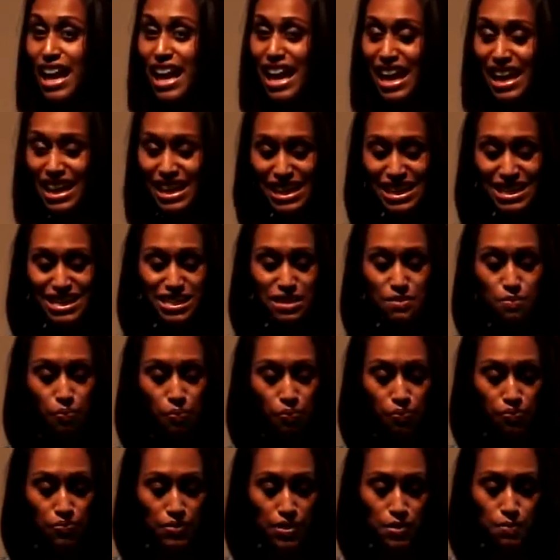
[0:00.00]
And is
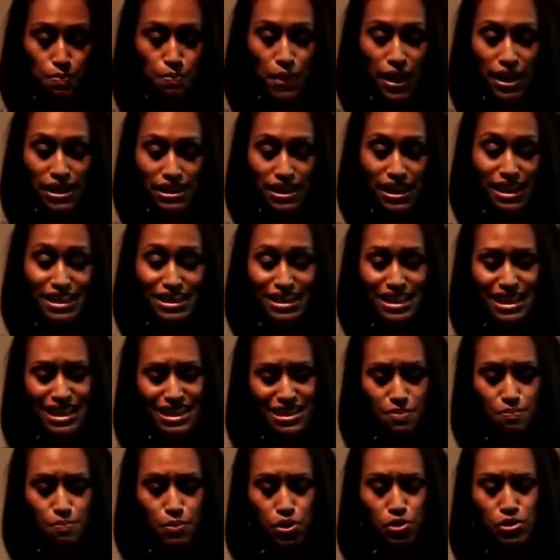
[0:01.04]

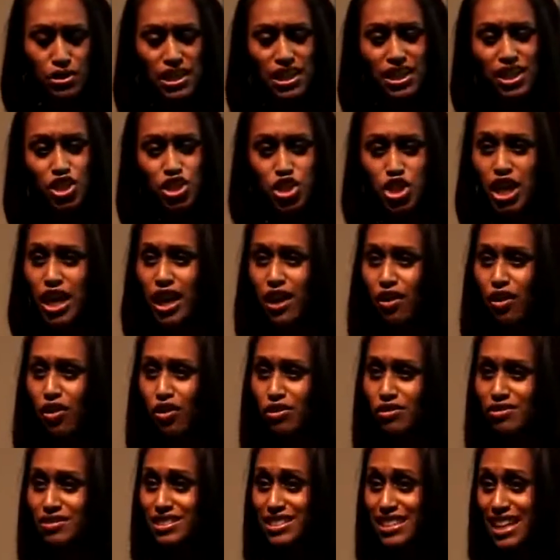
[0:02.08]
building a
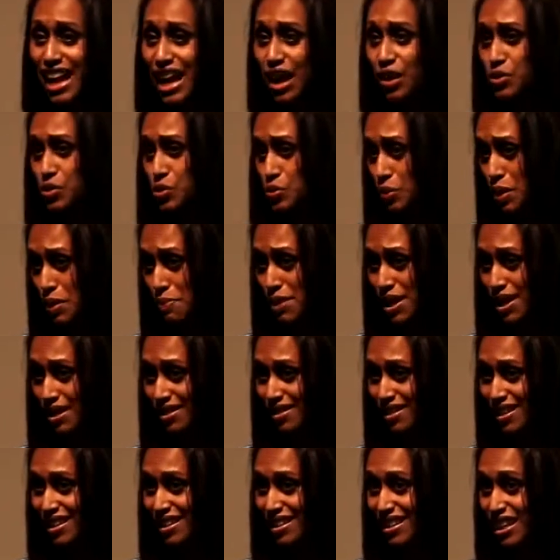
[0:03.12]
jail to house
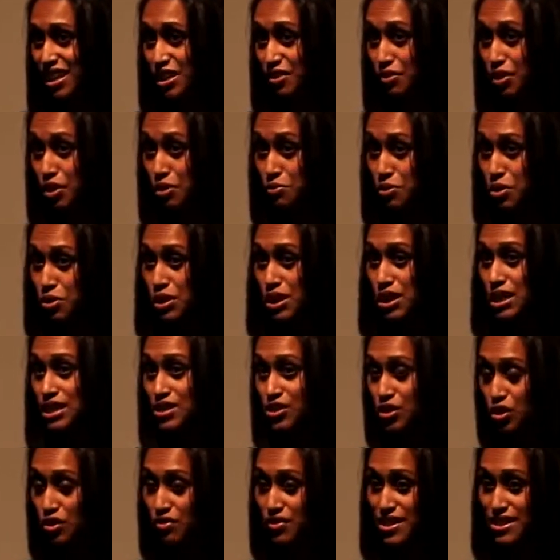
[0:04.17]
women in need of community
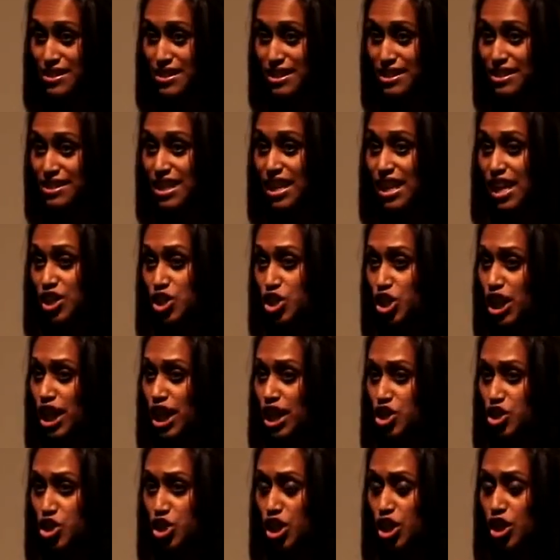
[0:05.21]
services and
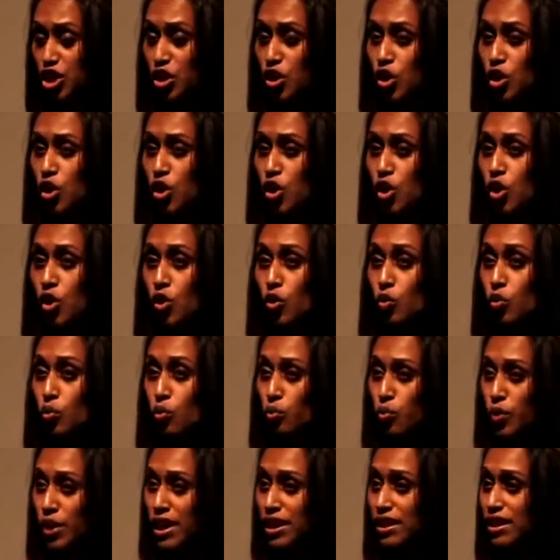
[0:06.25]
education
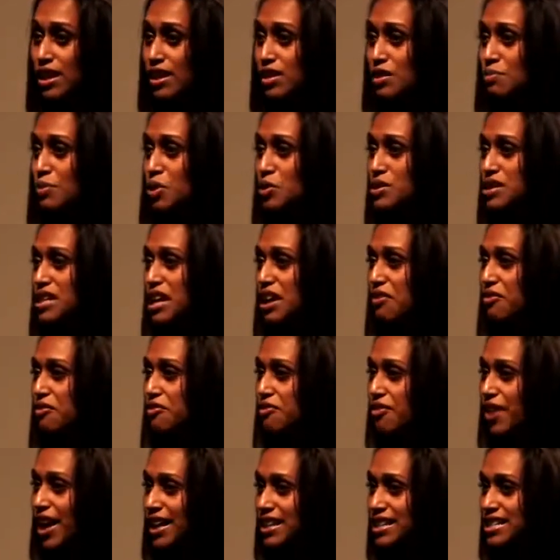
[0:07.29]
really the most
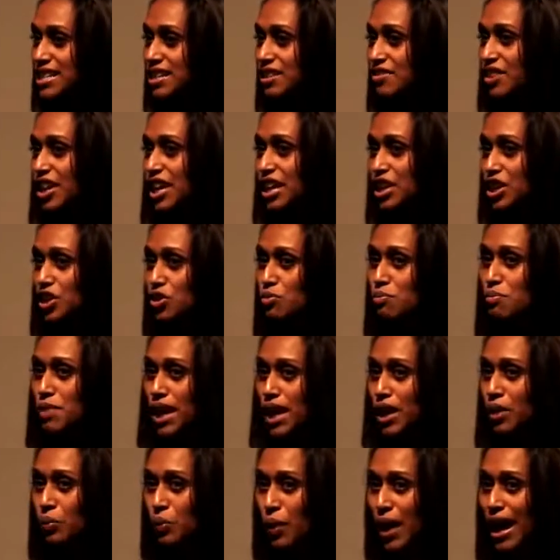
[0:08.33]
effective and
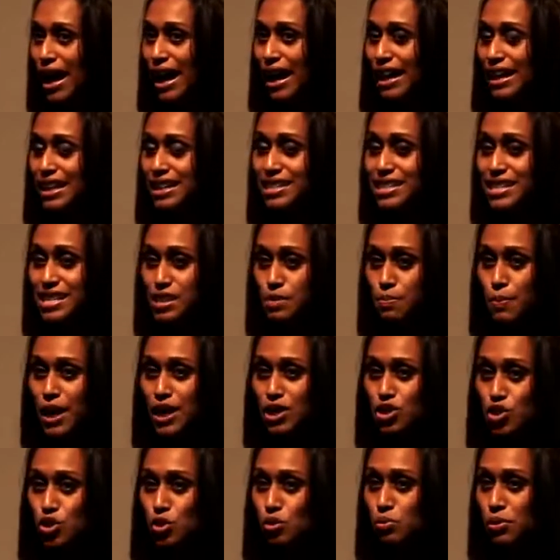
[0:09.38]
humane way to spend
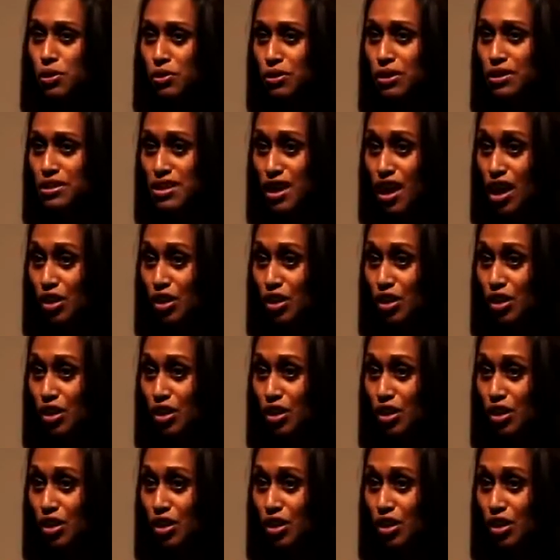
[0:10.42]
$2 billion?